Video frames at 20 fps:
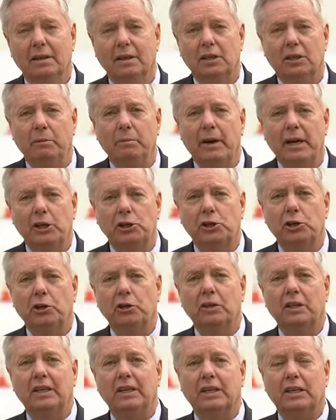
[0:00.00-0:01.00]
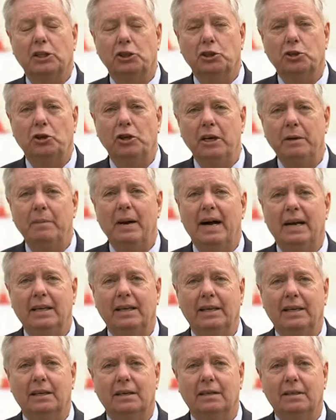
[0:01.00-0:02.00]
to make sure that extreme
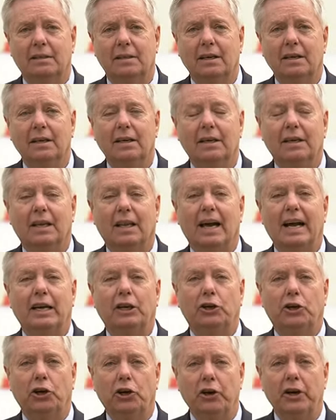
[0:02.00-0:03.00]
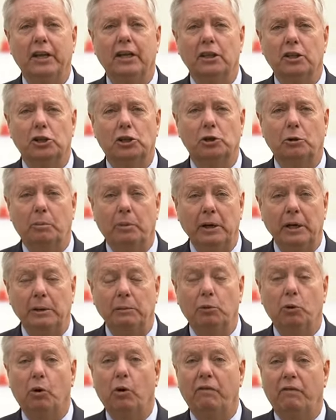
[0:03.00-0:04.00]
ideas like turning the Supreme
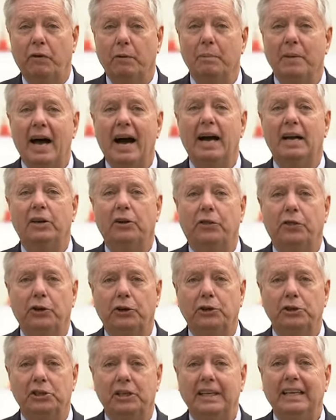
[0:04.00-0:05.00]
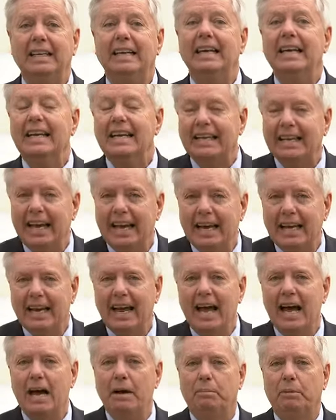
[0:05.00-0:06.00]
Court from 9 to 13 can't
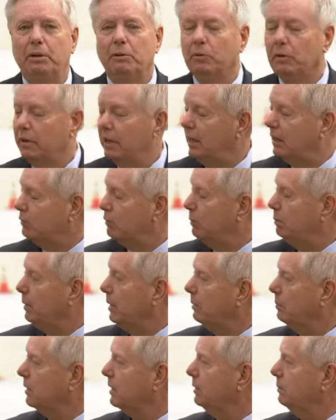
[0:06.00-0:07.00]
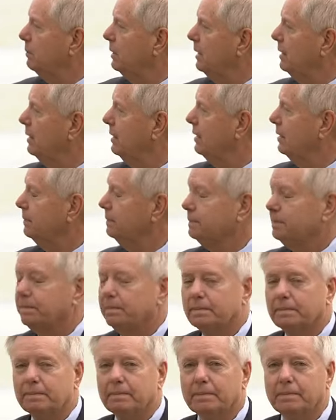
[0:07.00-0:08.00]
happen without Republican buy-in.
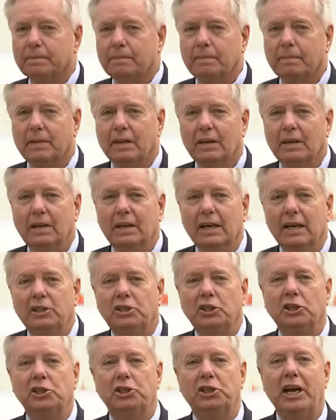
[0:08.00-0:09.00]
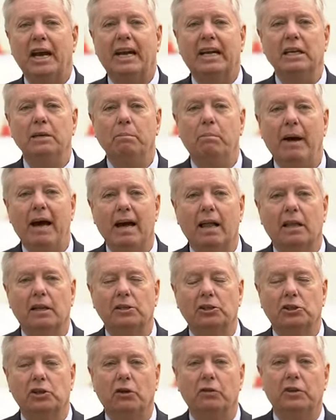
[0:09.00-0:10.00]
It's a check and
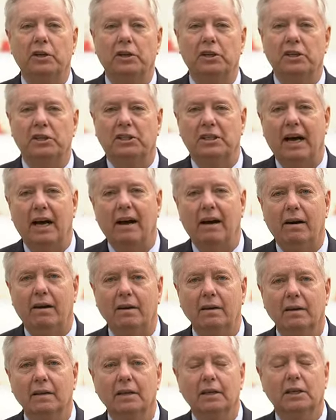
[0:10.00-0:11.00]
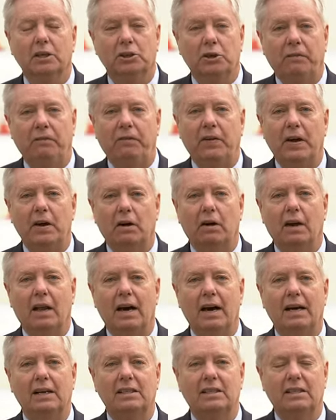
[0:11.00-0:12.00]
balance on the desire to
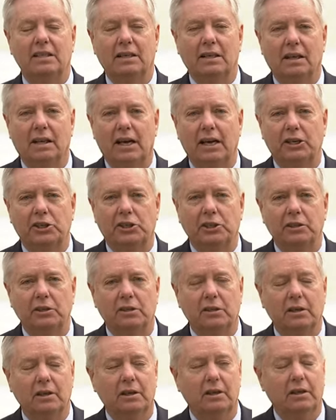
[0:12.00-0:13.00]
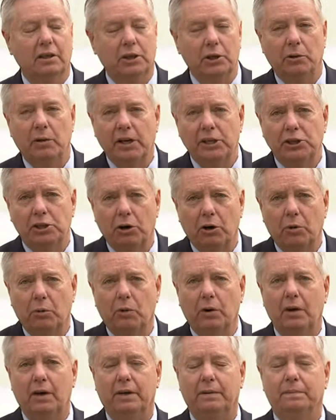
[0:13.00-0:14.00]
federalize the elections through H.R.
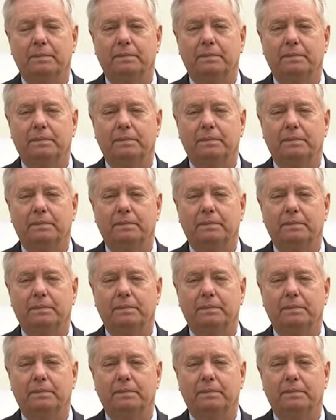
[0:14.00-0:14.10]
1.